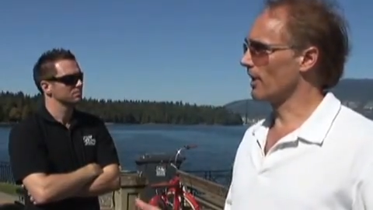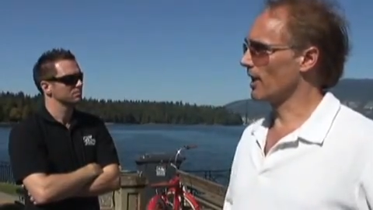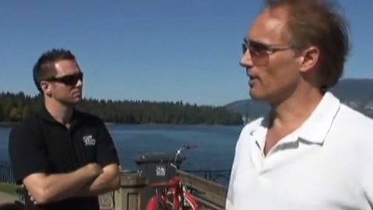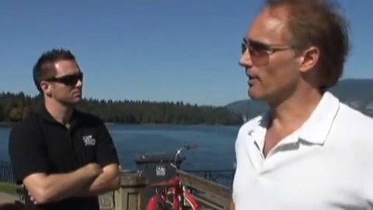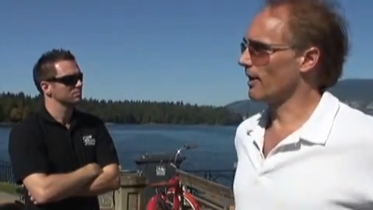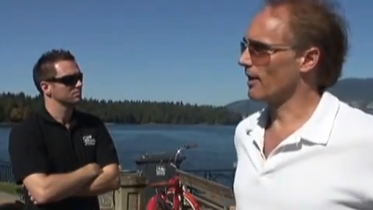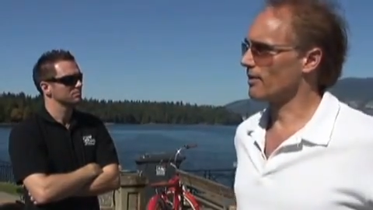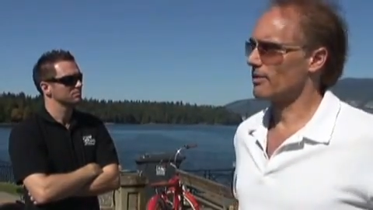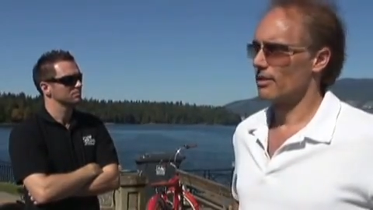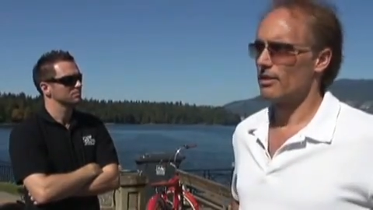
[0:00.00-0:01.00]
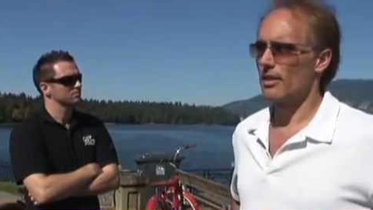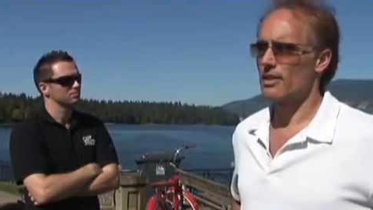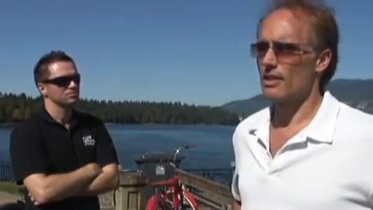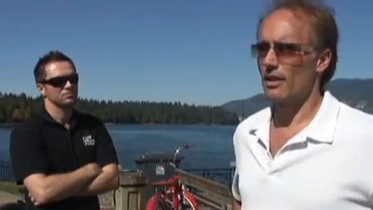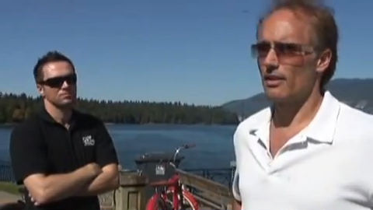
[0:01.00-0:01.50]
And
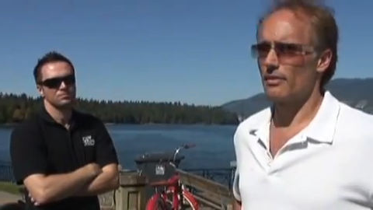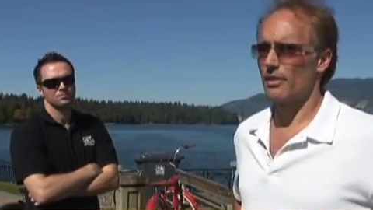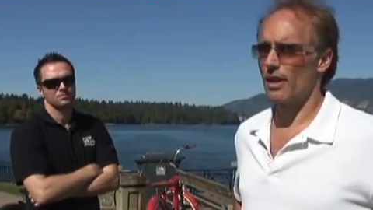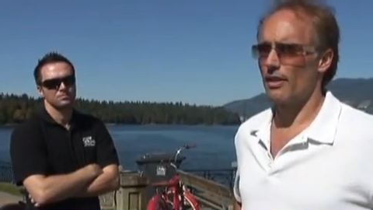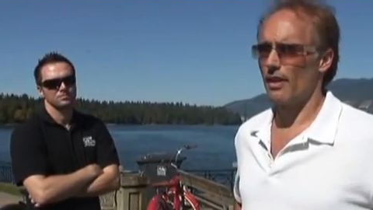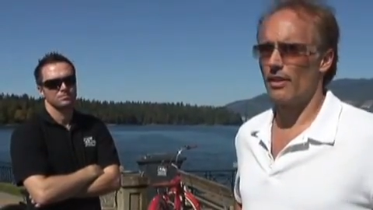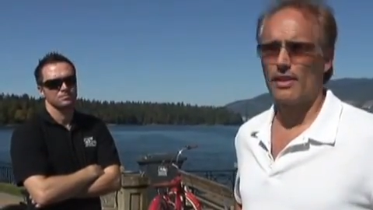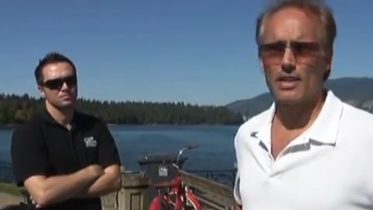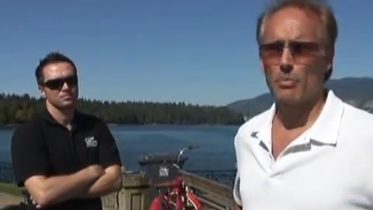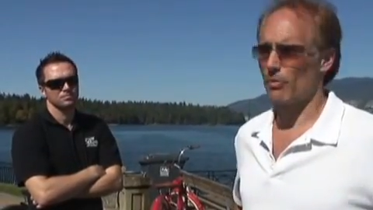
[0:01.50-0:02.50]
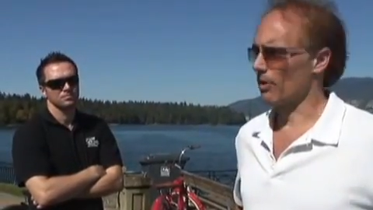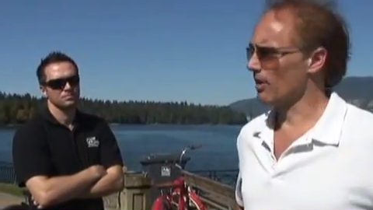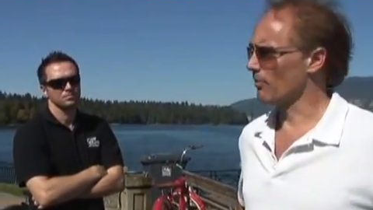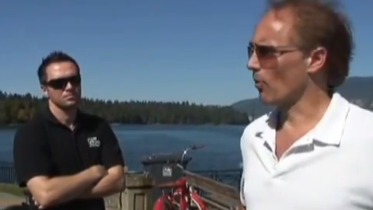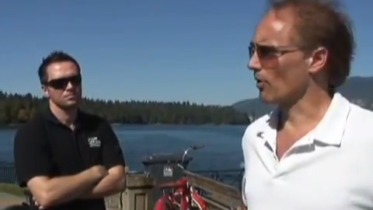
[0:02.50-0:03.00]
I think that's been
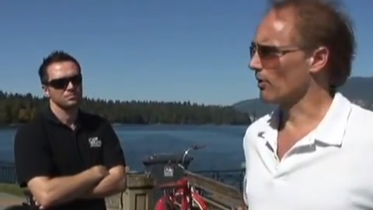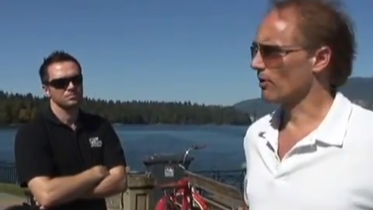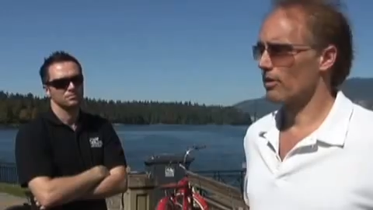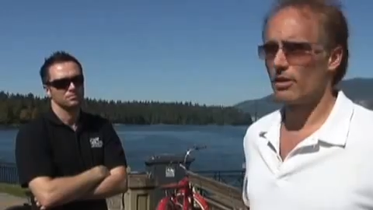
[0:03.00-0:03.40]
really important.